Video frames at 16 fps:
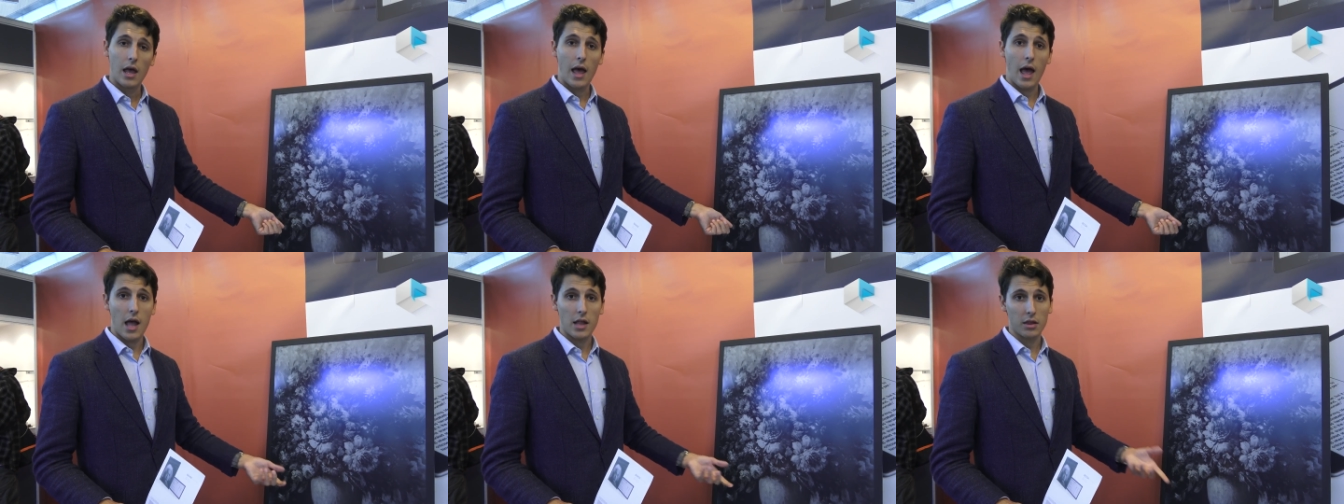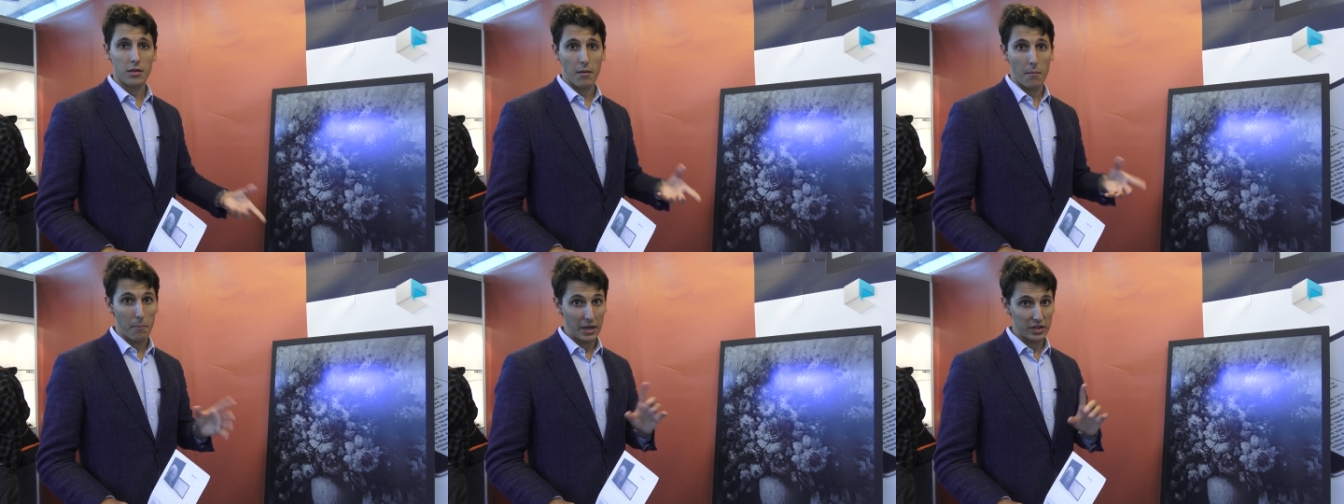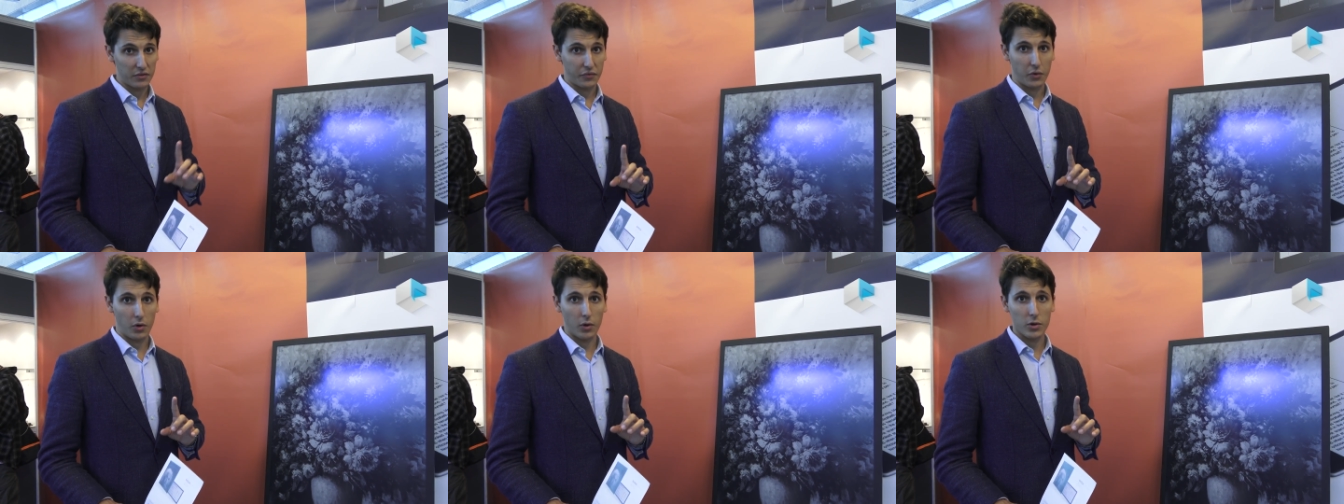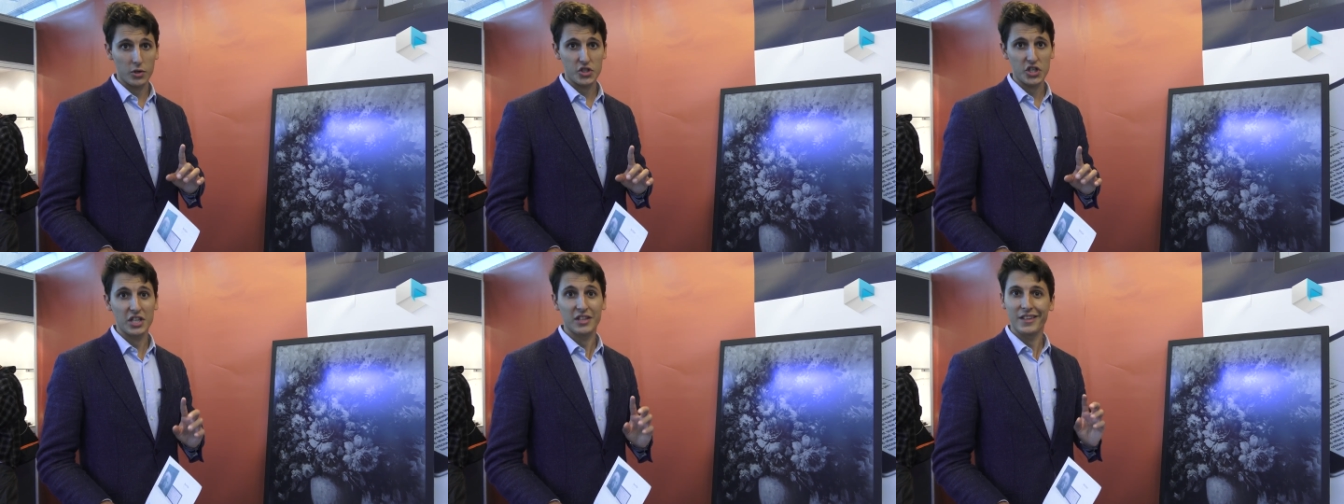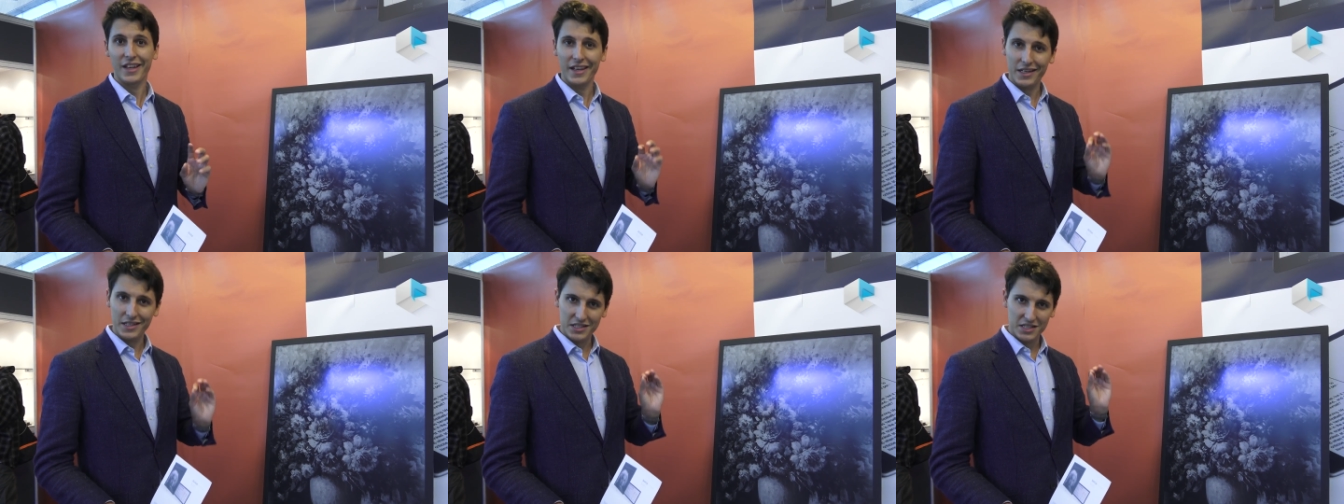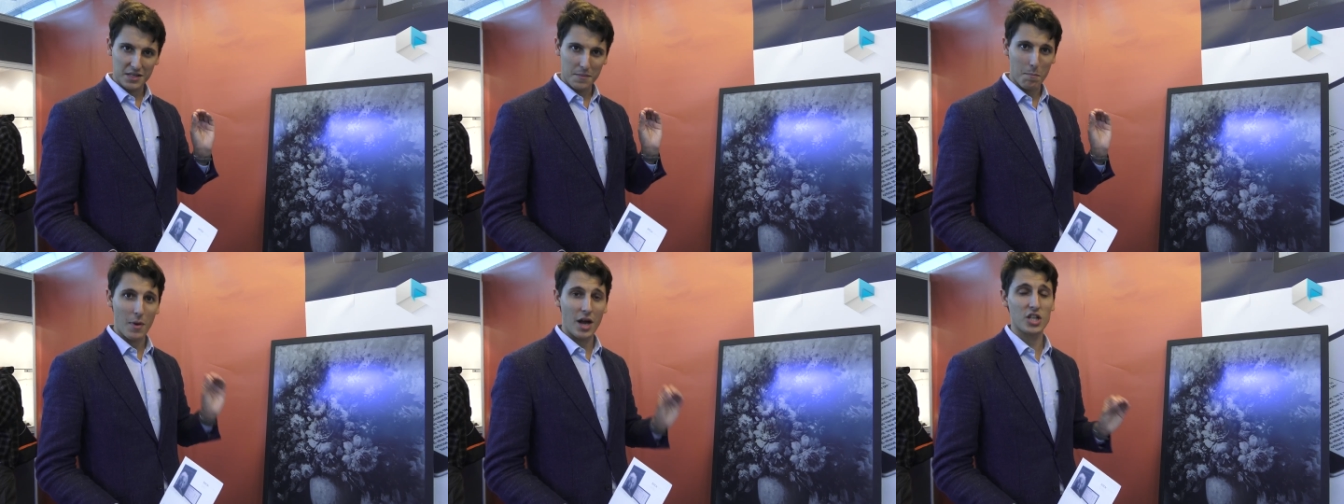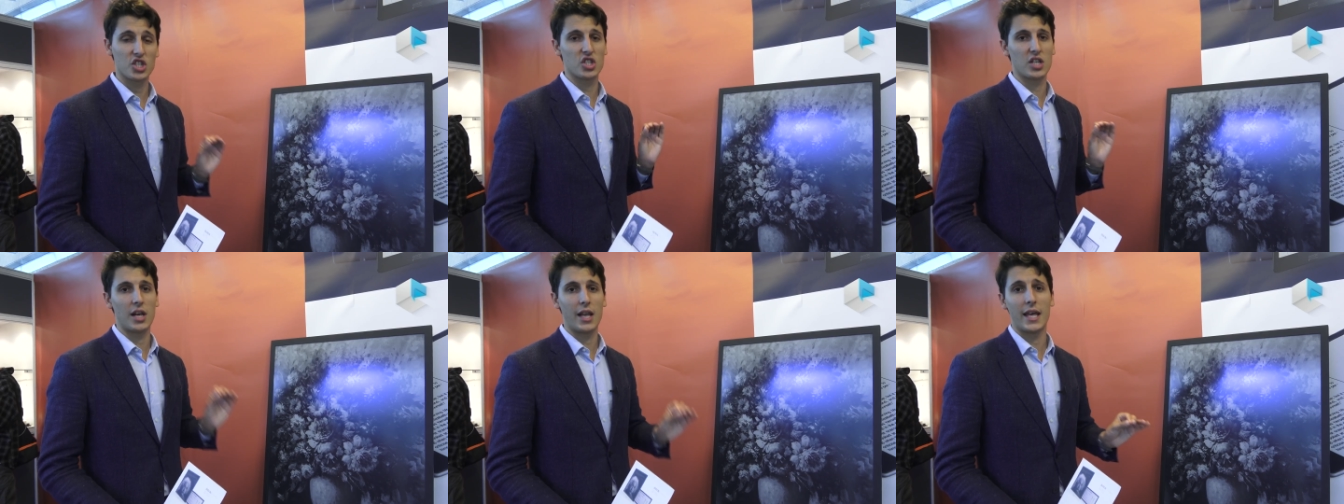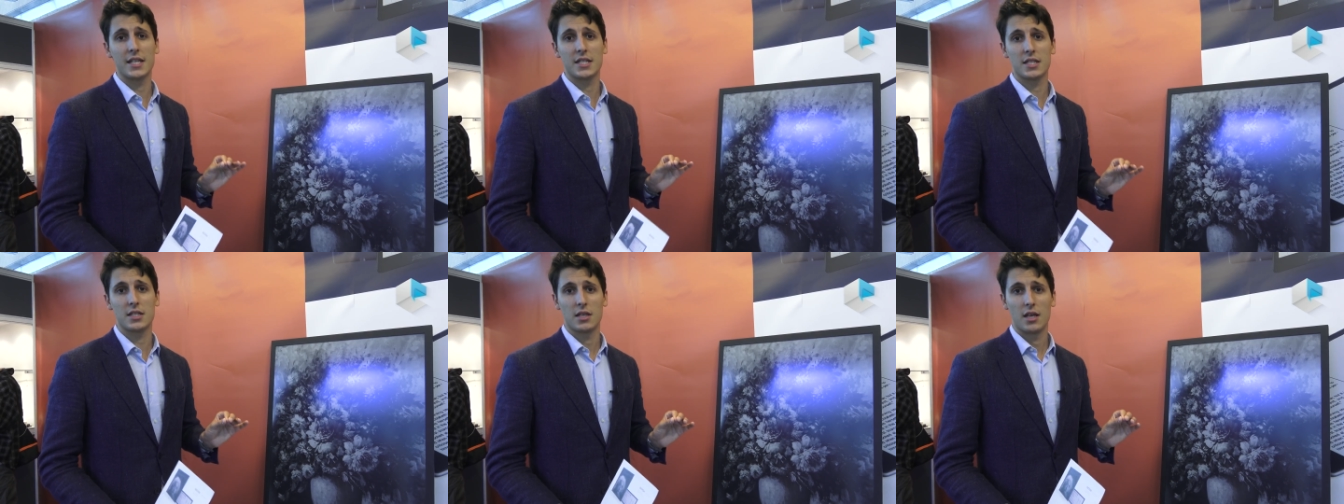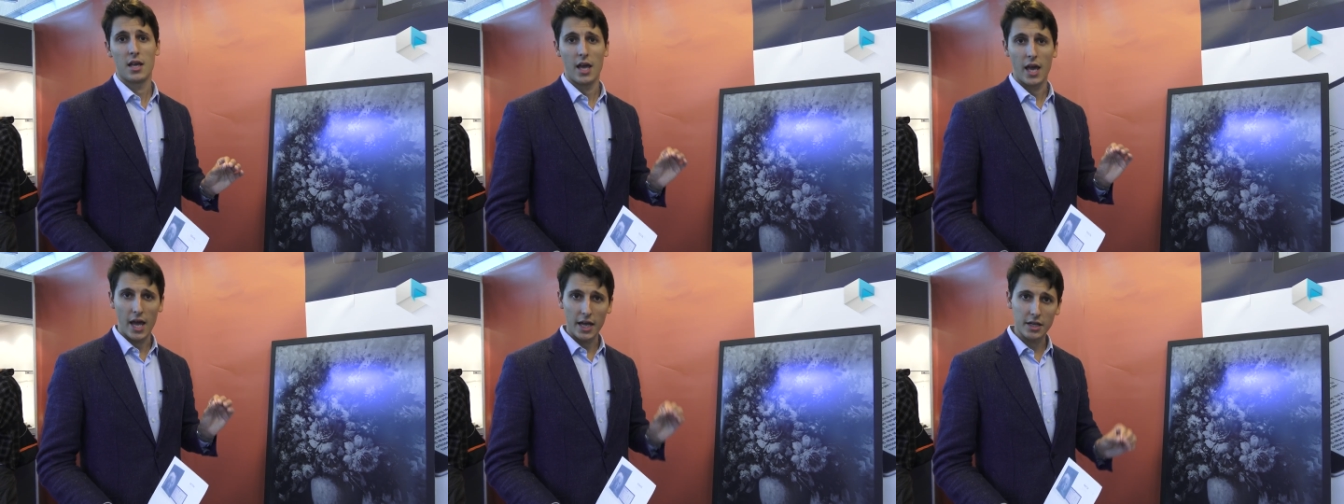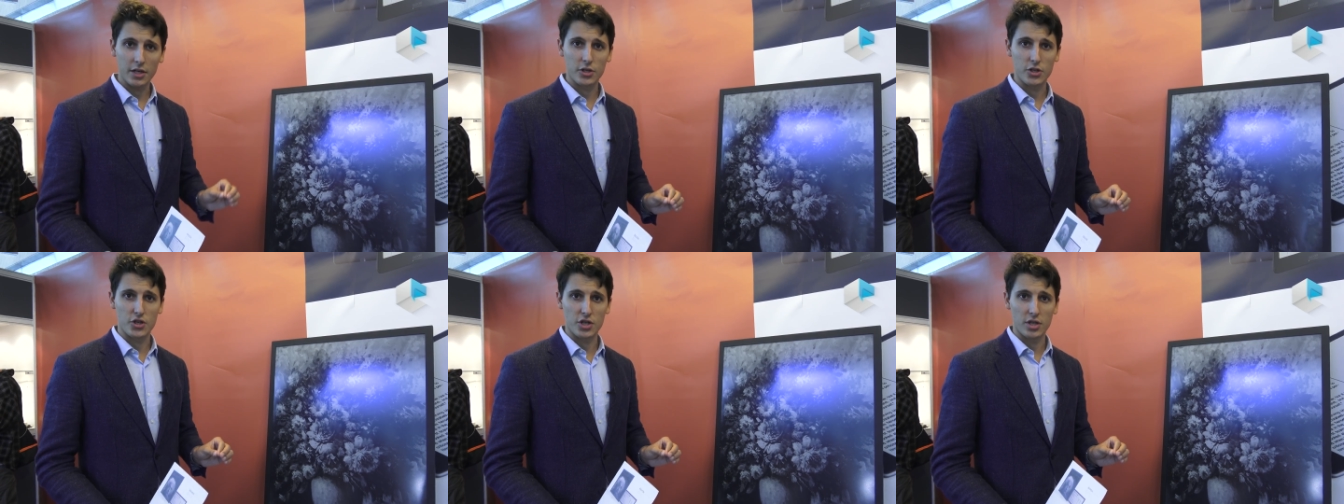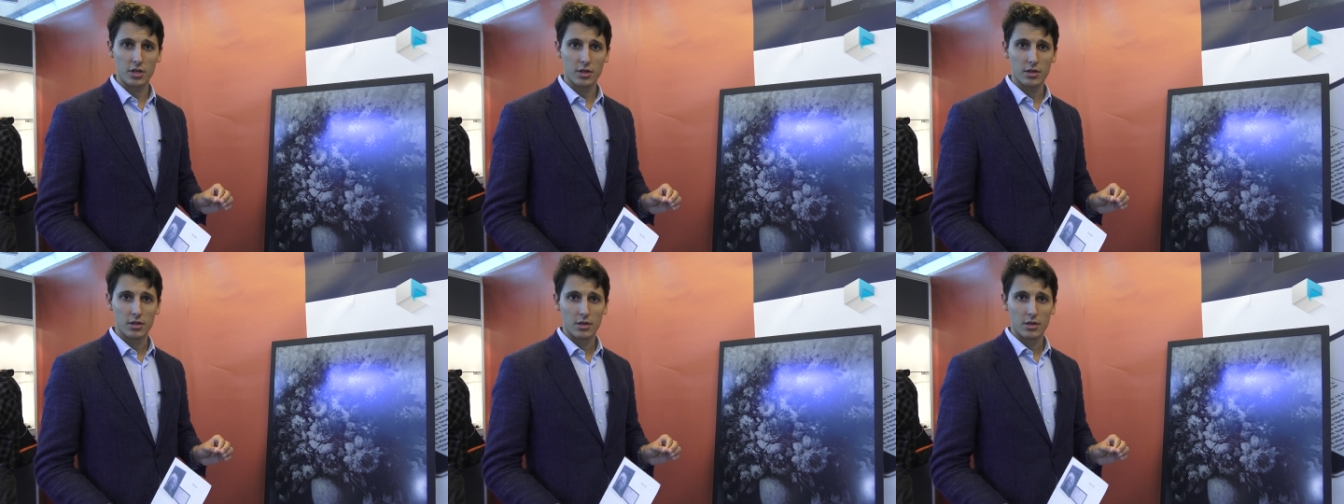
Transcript: and but of course it takes much less energy